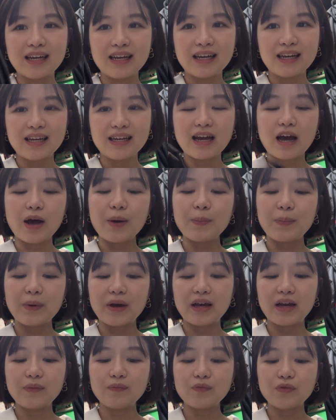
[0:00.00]
Yeah,
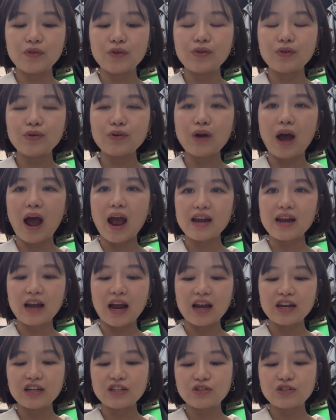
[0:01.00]
but you know,
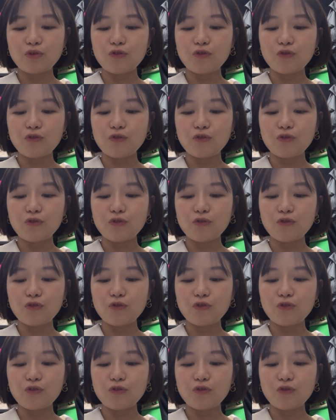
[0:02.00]
I